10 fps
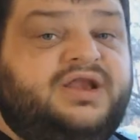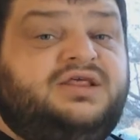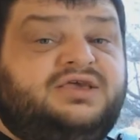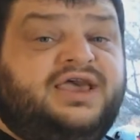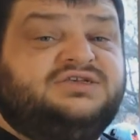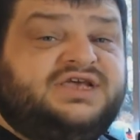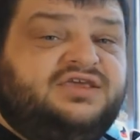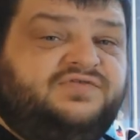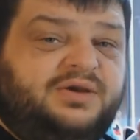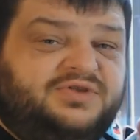But in either case,
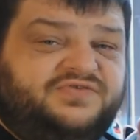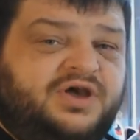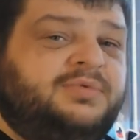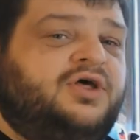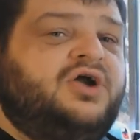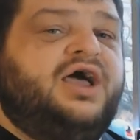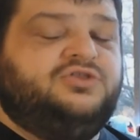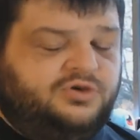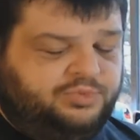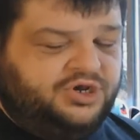thank you very much for coming along. I
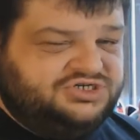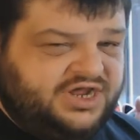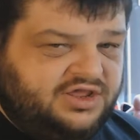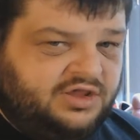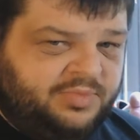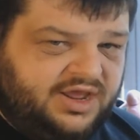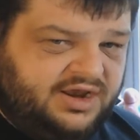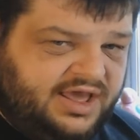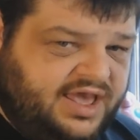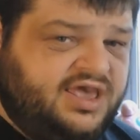do appreciate you
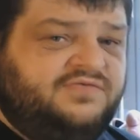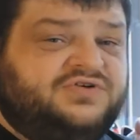being here.